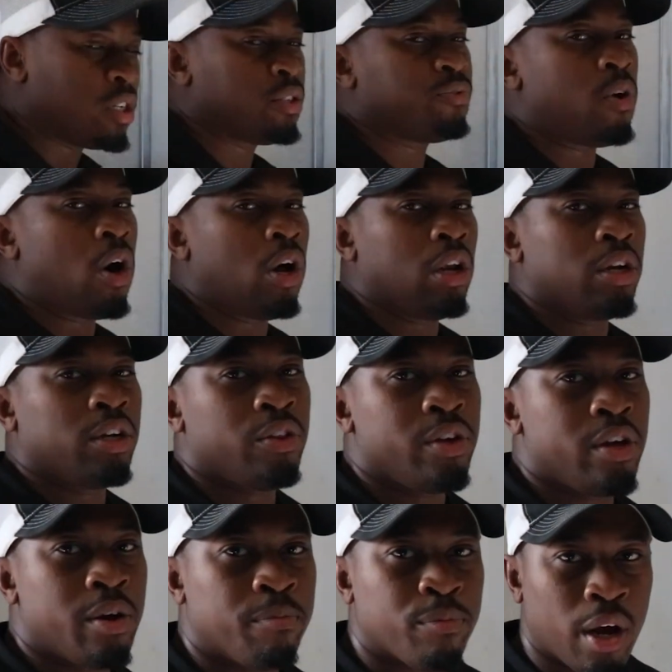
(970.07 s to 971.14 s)
does fall under
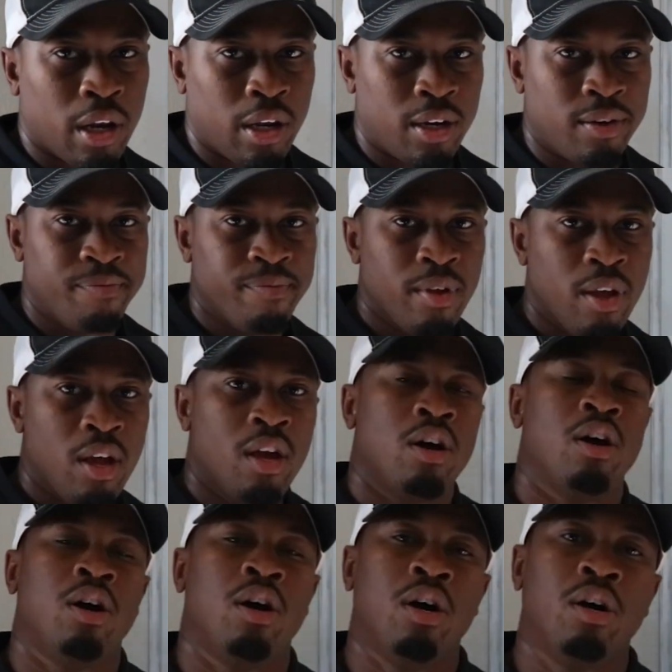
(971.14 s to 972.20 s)
the umbrella
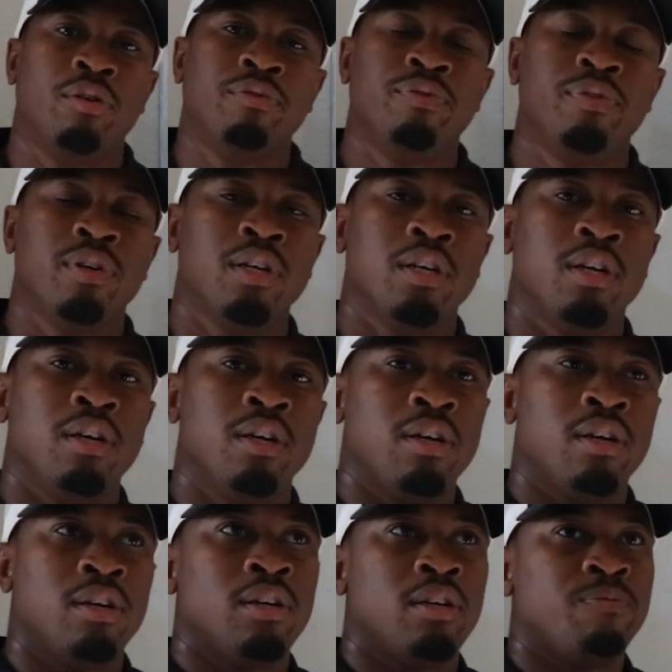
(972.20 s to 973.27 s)
of
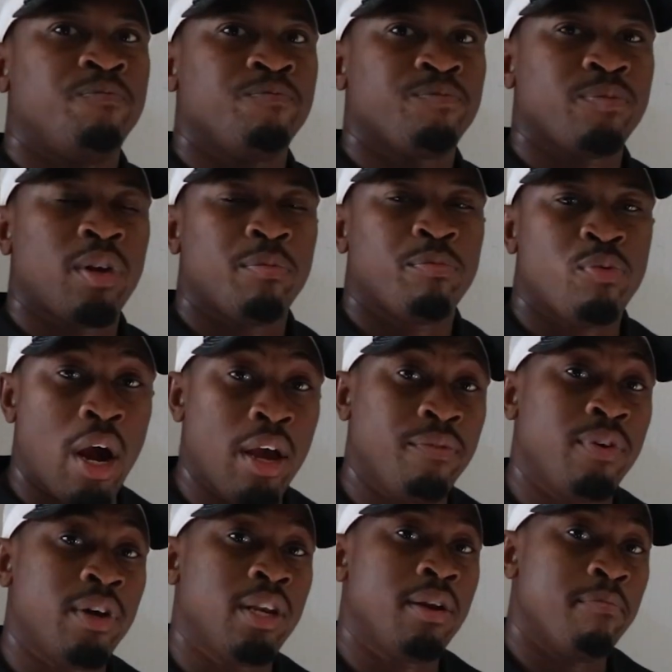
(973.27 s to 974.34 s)

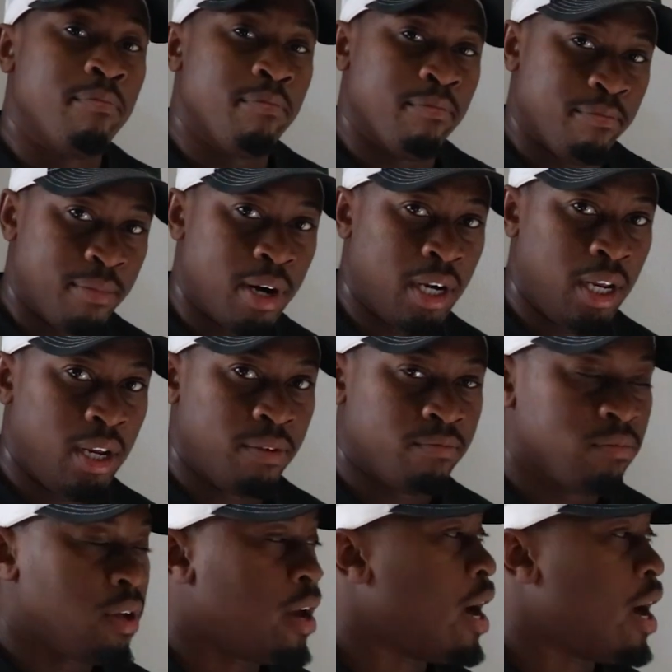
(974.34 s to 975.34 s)
private money.